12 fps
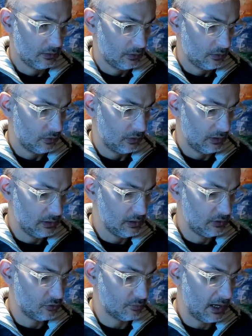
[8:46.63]

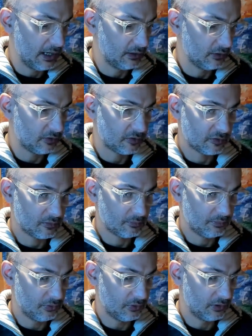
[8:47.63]
to minus
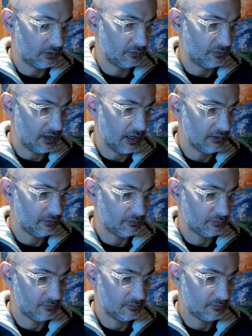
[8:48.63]
0.5,